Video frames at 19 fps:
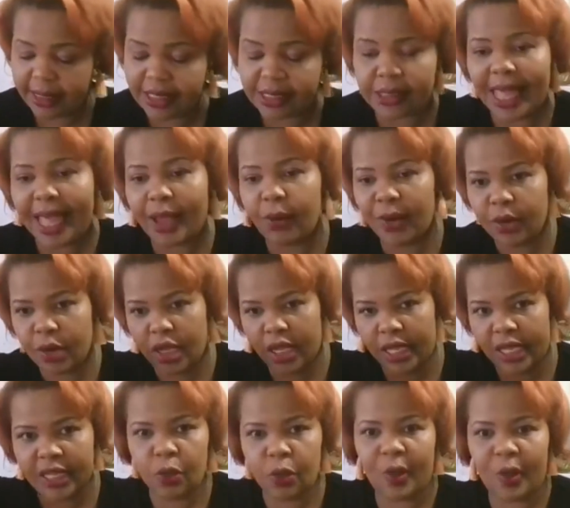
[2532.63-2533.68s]
It's like when you're
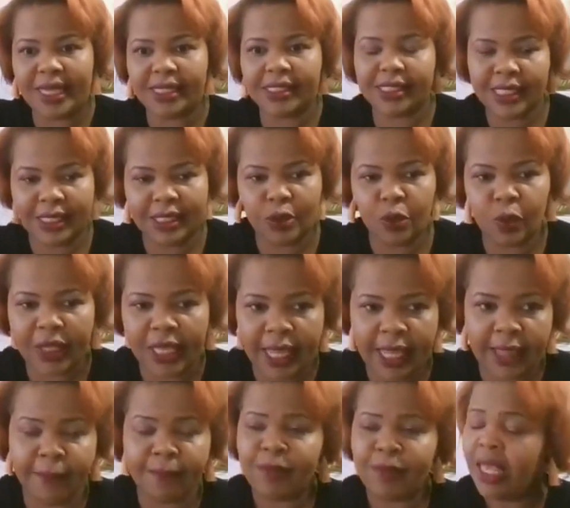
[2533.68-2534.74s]
in the West, in the
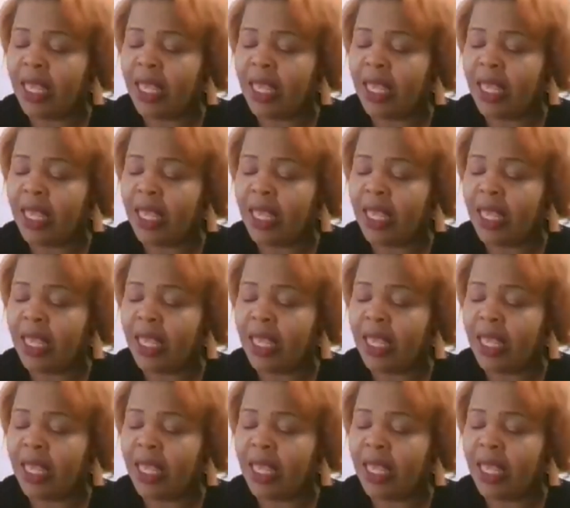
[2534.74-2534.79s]
UK,